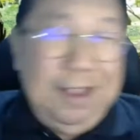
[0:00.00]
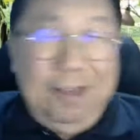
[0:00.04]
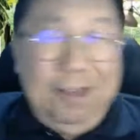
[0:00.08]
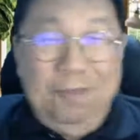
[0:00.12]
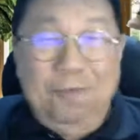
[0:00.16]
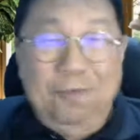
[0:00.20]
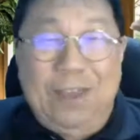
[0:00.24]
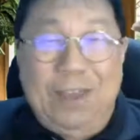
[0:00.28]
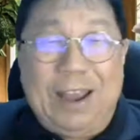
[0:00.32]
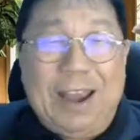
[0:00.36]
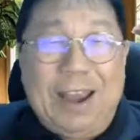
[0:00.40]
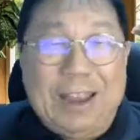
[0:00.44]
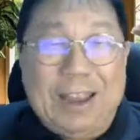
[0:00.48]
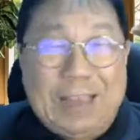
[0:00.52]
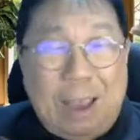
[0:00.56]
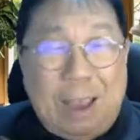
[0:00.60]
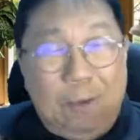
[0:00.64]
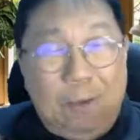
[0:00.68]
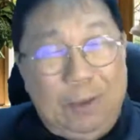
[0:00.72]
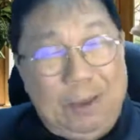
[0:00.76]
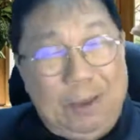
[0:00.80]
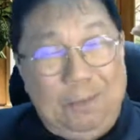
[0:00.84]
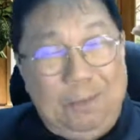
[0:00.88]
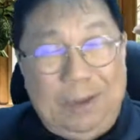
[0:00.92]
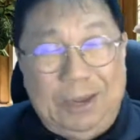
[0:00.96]
Whereas I
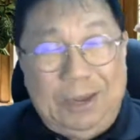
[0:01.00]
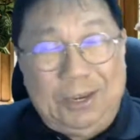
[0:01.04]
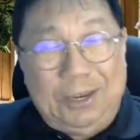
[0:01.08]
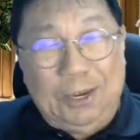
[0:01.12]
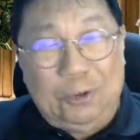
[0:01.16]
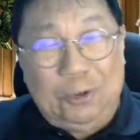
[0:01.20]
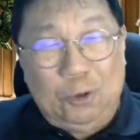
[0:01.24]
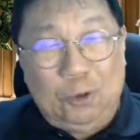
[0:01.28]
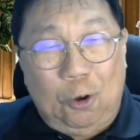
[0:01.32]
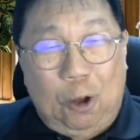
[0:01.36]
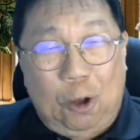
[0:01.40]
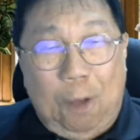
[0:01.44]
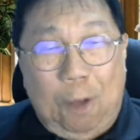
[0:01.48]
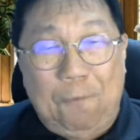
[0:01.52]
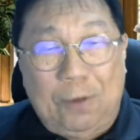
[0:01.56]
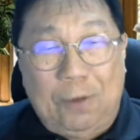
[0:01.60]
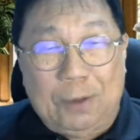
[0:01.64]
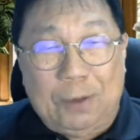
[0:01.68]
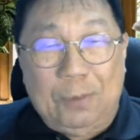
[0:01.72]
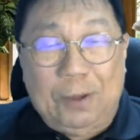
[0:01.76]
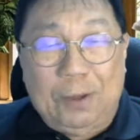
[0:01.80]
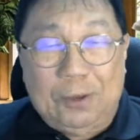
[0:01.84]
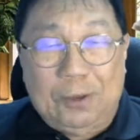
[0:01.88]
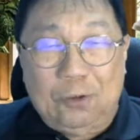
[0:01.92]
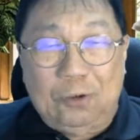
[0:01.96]
was in Malaysia, so
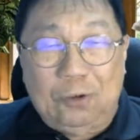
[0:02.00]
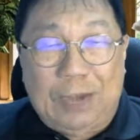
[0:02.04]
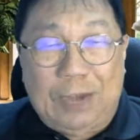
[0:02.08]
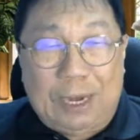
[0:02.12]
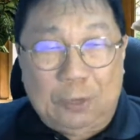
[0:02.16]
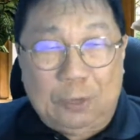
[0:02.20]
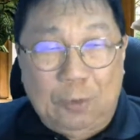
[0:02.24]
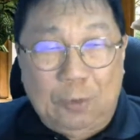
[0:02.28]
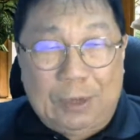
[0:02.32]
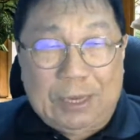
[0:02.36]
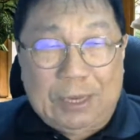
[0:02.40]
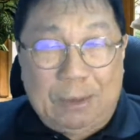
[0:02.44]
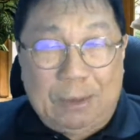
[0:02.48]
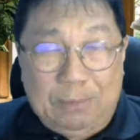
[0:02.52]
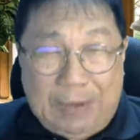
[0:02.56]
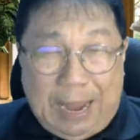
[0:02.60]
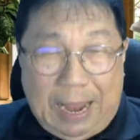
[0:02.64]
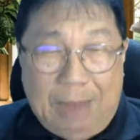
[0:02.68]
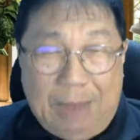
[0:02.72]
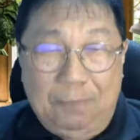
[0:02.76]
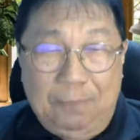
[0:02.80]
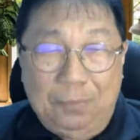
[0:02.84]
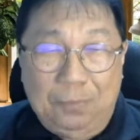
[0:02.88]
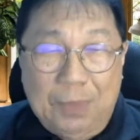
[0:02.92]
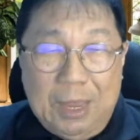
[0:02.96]
comfortable. So that's why
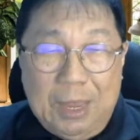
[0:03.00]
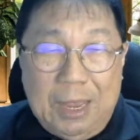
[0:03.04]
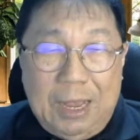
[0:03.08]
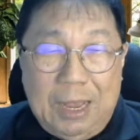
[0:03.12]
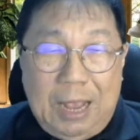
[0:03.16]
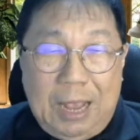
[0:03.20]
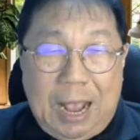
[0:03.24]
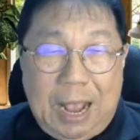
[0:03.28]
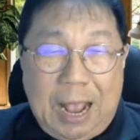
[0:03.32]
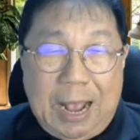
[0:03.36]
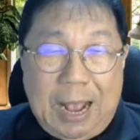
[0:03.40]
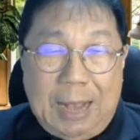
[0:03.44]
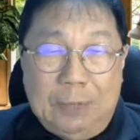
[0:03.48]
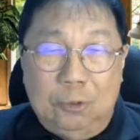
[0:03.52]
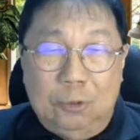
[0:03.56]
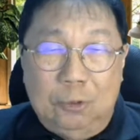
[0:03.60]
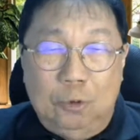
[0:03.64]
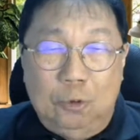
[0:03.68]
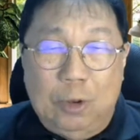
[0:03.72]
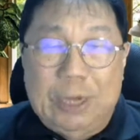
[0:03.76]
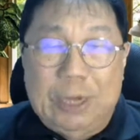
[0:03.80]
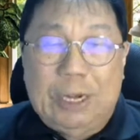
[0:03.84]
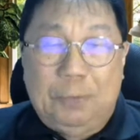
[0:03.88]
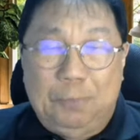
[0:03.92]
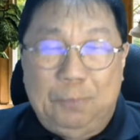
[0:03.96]
sometimes
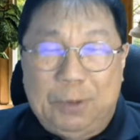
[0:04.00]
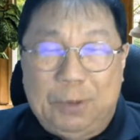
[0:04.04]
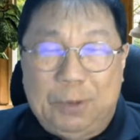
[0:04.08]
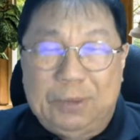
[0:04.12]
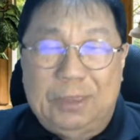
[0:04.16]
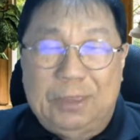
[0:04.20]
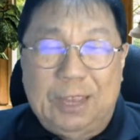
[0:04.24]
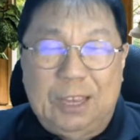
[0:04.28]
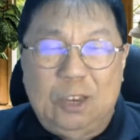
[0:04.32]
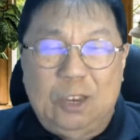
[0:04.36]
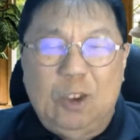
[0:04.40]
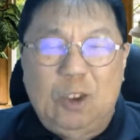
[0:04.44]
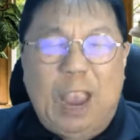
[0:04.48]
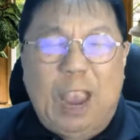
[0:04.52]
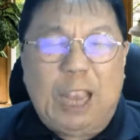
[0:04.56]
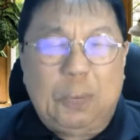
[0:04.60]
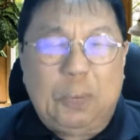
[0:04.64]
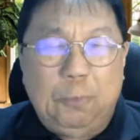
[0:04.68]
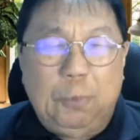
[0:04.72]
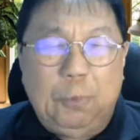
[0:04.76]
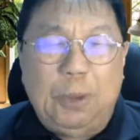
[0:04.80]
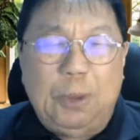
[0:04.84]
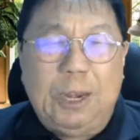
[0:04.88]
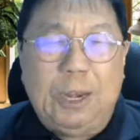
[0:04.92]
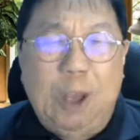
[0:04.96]
doing this business, you
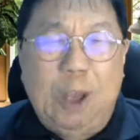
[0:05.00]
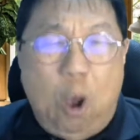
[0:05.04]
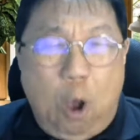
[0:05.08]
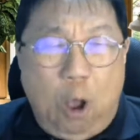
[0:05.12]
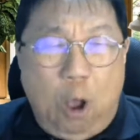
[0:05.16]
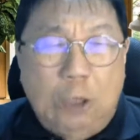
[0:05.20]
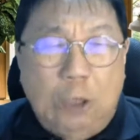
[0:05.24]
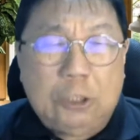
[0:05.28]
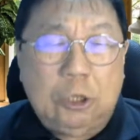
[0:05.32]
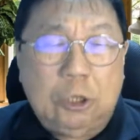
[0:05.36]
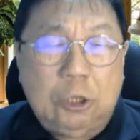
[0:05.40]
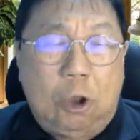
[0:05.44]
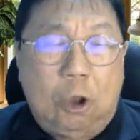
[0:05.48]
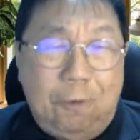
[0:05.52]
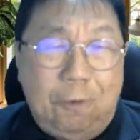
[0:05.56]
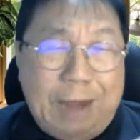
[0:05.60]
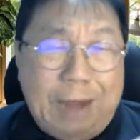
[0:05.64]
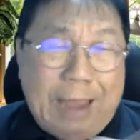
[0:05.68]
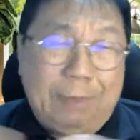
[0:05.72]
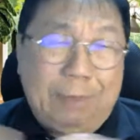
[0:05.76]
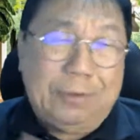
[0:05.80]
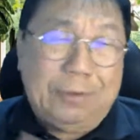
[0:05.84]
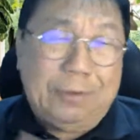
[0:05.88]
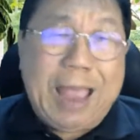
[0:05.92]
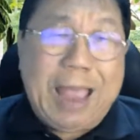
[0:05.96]
experience all sort of
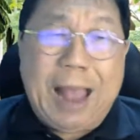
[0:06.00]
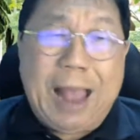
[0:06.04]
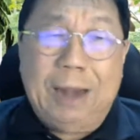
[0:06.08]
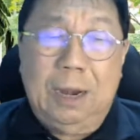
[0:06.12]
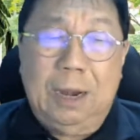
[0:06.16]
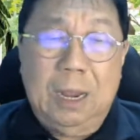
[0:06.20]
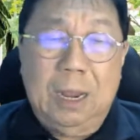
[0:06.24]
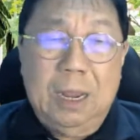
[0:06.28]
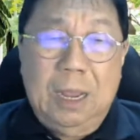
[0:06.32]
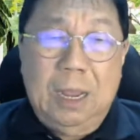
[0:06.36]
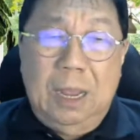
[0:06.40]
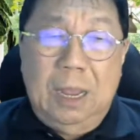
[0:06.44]
lifestyle.